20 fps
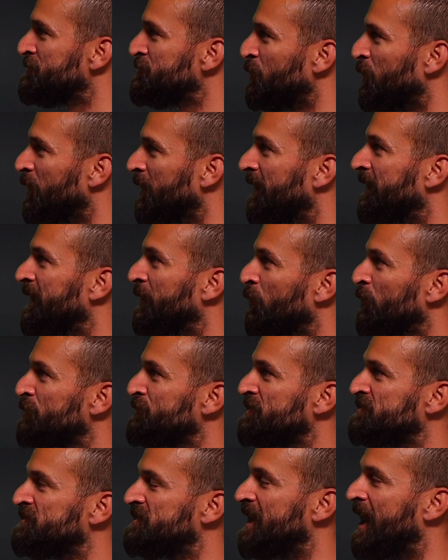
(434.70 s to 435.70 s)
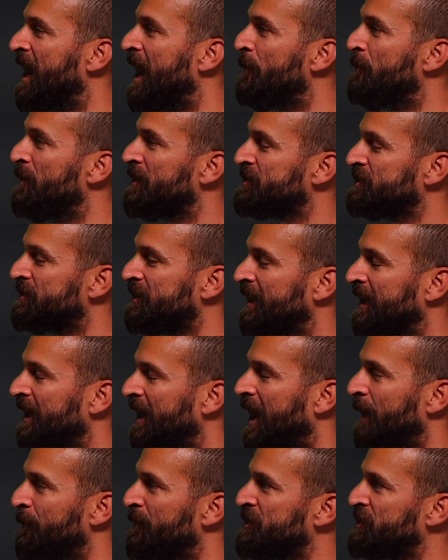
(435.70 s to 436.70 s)
soil, and then also see how
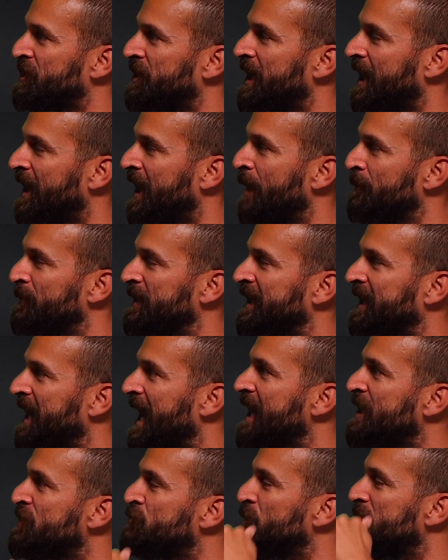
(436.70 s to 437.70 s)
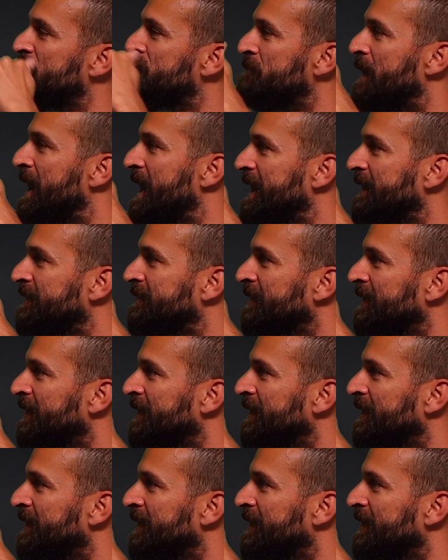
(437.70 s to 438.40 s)
many gains we've made